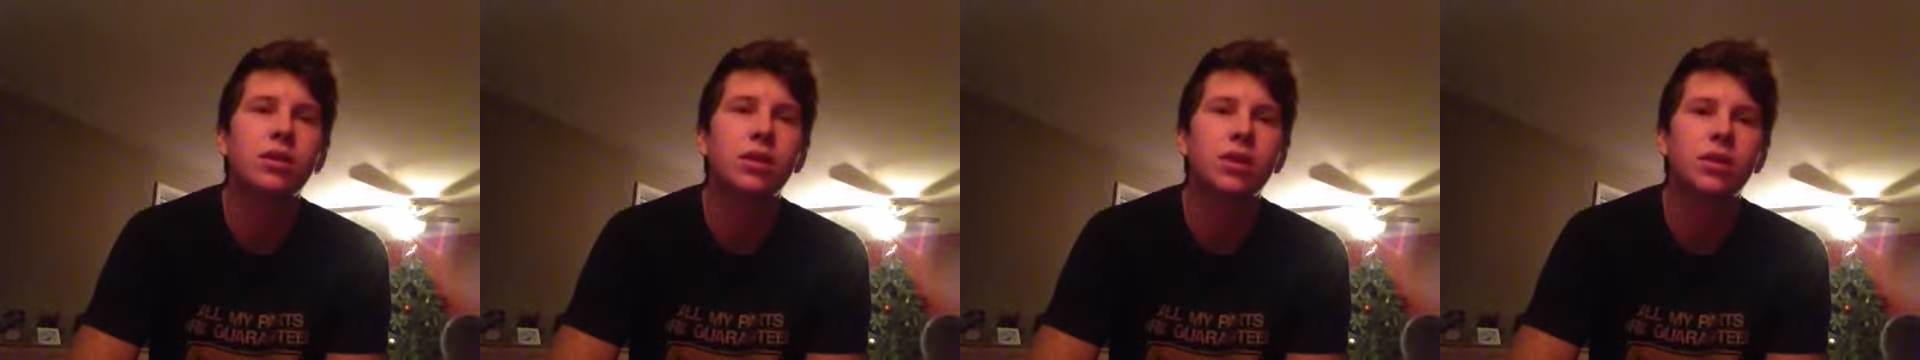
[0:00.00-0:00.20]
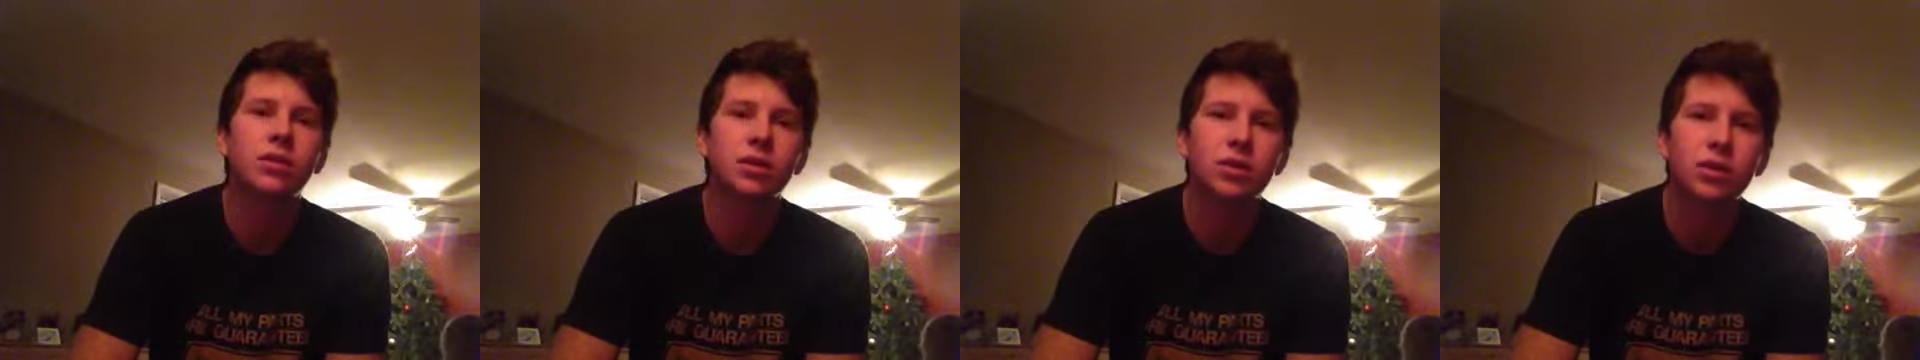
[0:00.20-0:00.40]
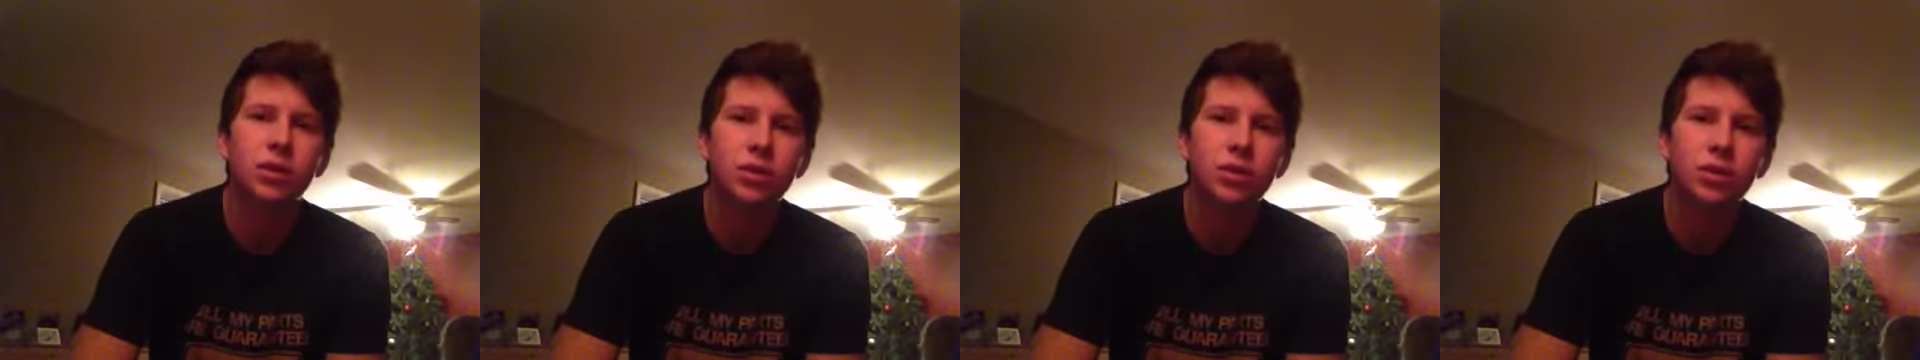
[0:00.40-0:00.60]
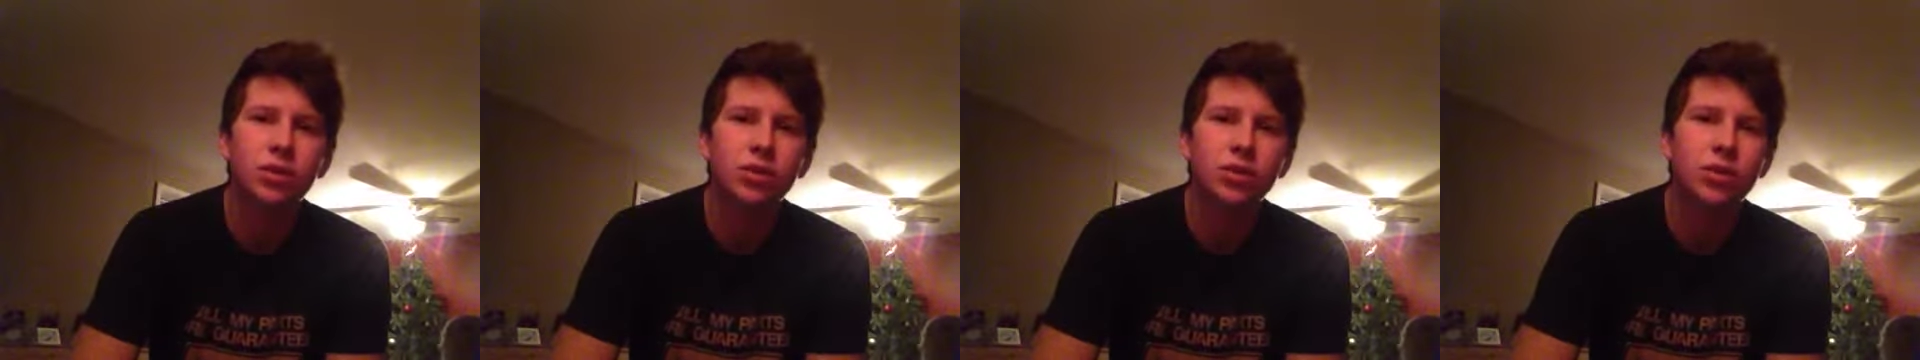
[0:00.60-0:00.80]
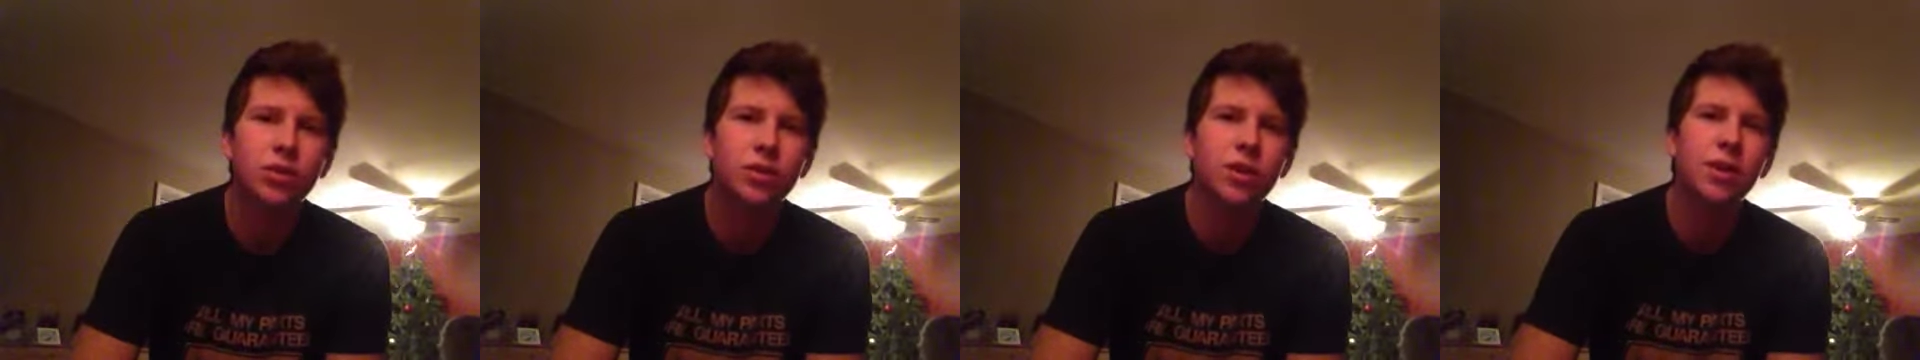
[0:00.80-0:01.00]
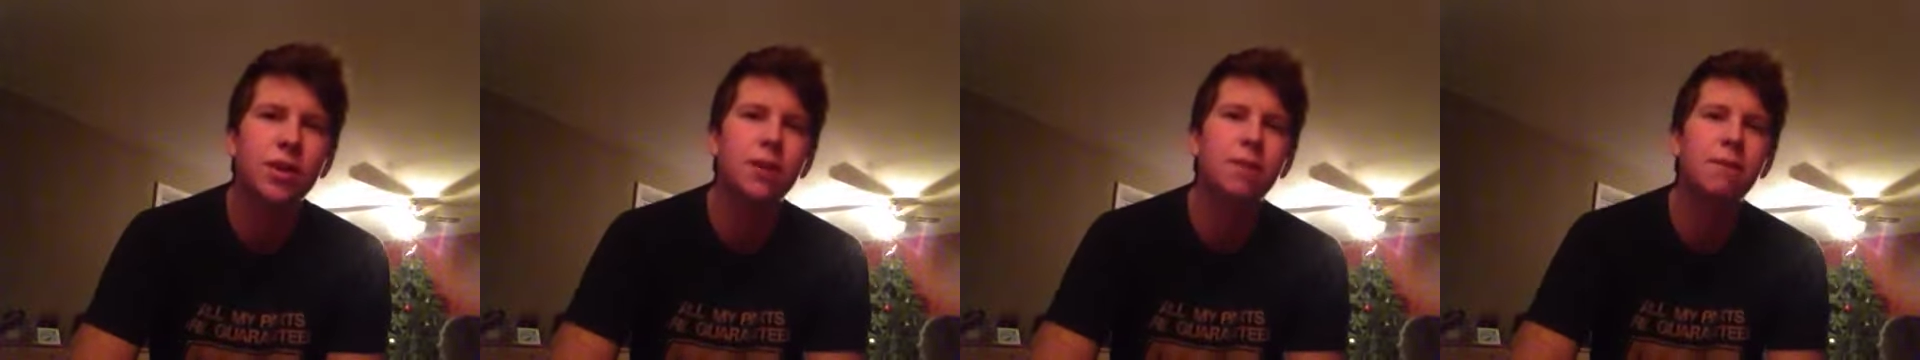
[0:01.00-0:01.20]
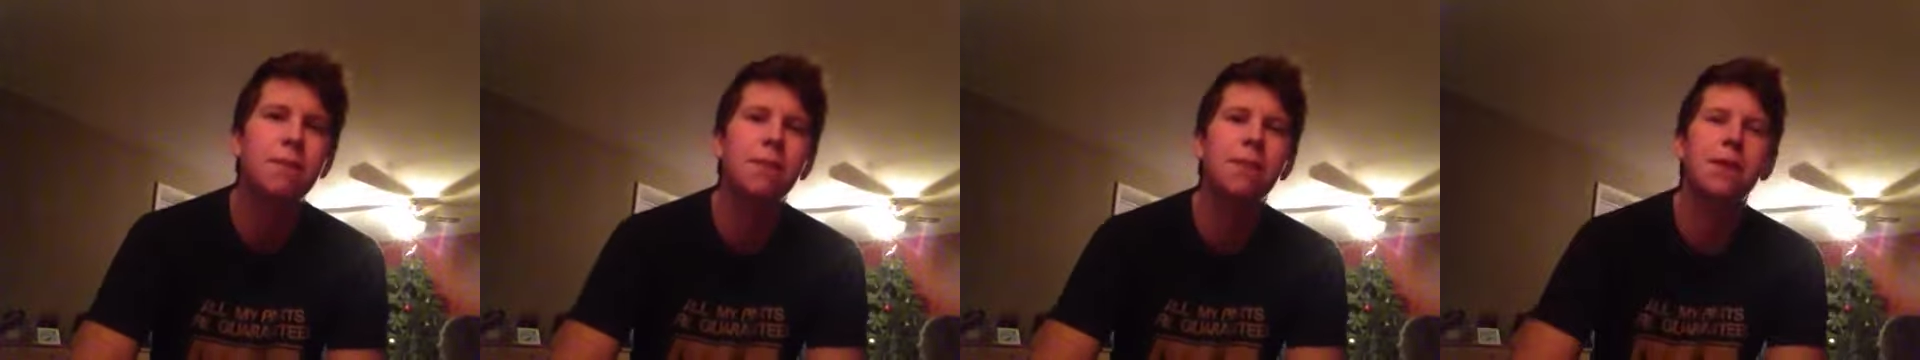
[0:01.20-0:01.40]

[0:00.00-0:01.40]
I'll sing, so it's like